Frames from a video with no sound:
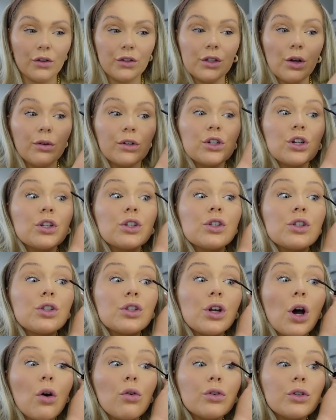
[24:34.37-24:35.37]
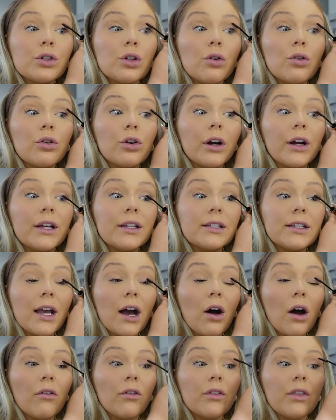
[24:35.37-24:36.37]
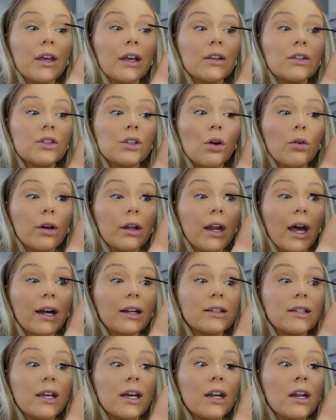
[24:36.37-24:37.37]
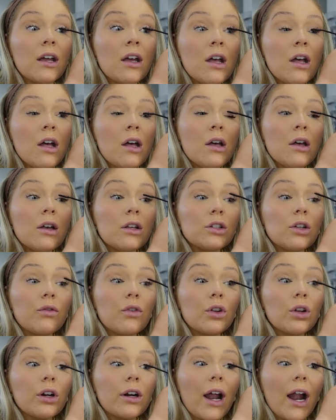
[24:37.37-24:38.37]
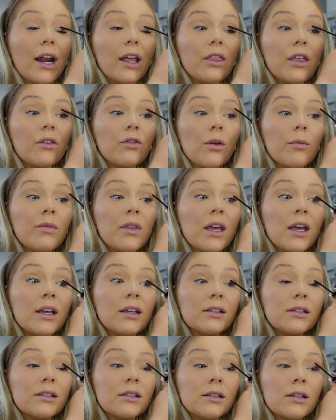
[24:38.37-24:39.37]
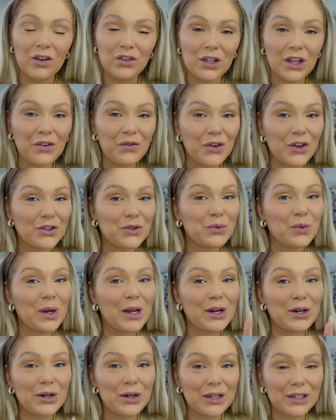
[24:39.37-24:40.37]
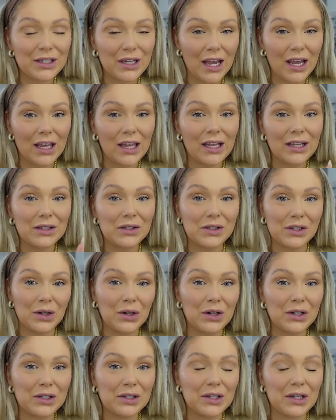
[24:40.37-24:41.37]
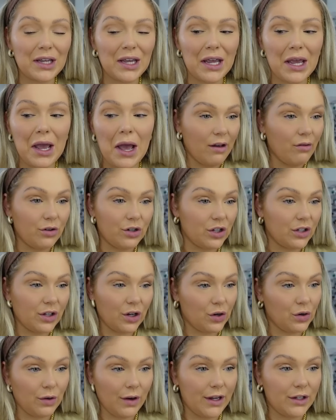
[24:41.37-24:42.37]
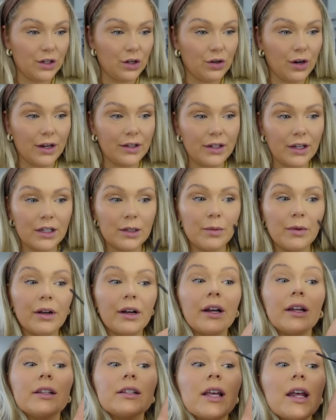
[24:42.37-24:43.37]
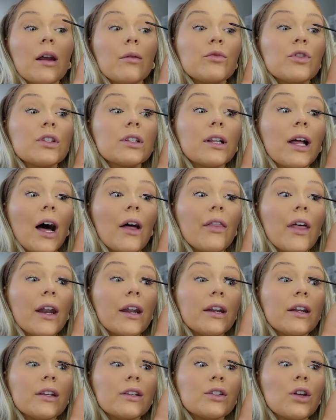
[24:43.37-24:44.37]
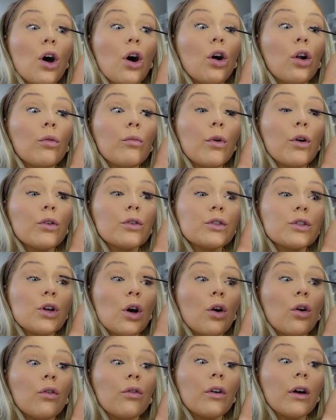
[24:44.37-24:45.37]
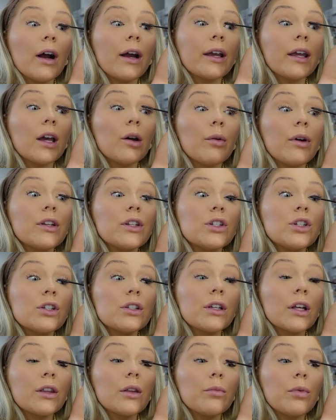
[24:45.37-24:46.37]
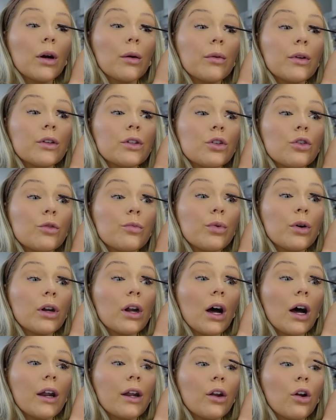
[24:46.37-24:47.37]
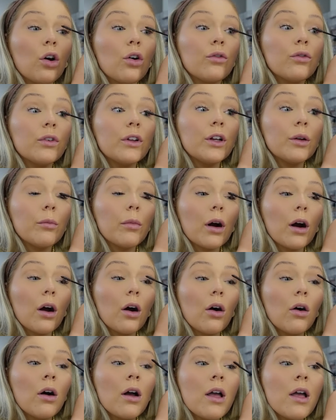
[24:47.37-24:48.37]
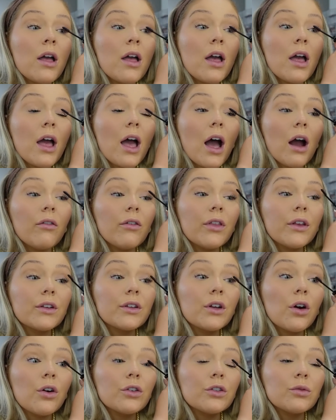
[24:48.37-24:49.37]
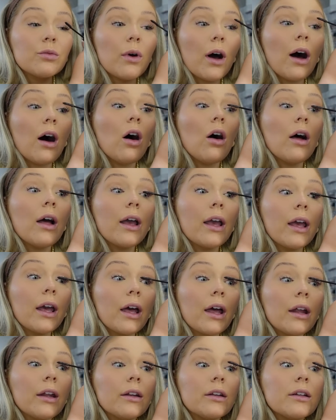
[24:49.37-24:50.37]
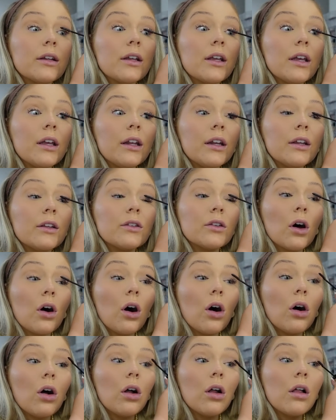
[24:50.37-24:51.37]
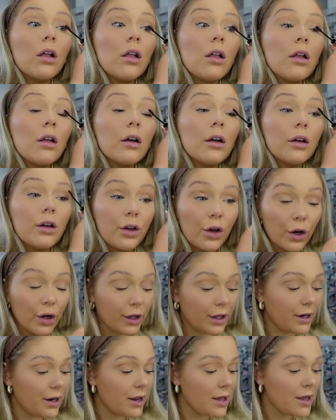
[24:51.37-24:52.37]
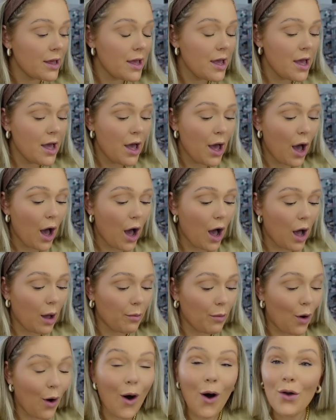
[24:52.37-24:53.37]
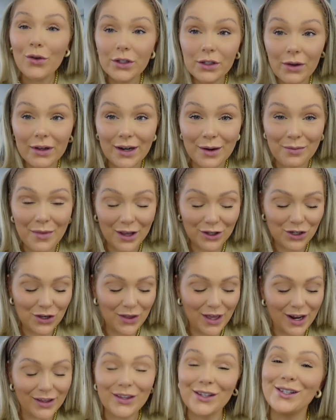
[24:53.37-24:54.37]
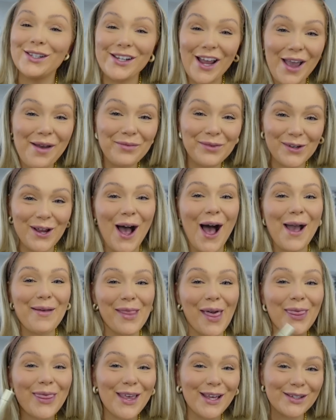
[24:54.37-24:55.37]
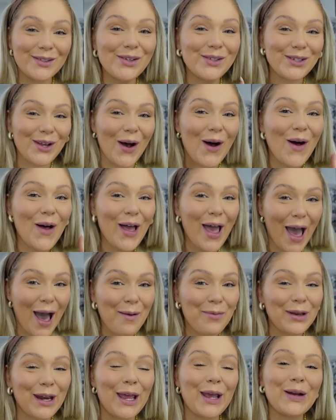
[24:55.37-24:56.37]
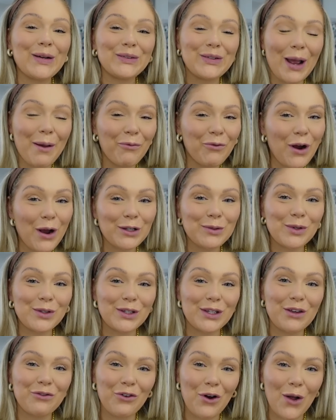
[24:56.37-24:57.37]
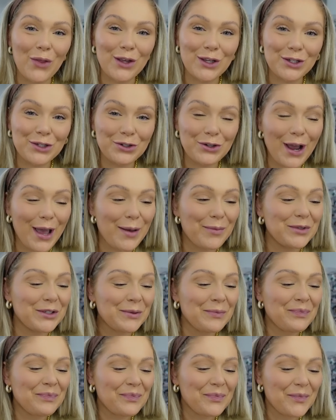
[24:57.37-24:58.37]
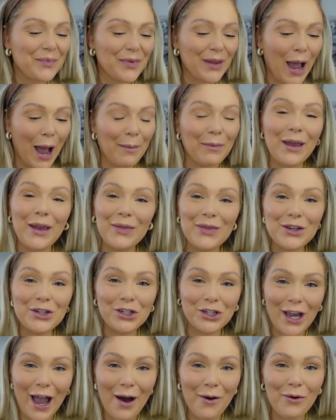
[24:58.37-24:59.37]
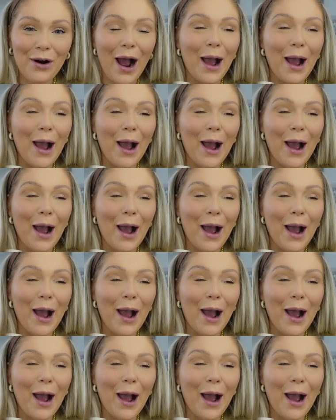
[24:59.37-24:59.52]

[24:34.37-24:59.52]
So it's just so, so crazy how everything is so connected. So if you learn anything from this, if something feels weird, take it seriously. It was just a crazy, crazy experience. And I'm just glad that it is almost over. I can't wait to just get the permanent tooth put on and hopefully tomorrow everything goes well and it is all good. Also, I didn't mention that at the same time that this was all happening, right before I was supposed to leave for all these trips, I'm in the shower.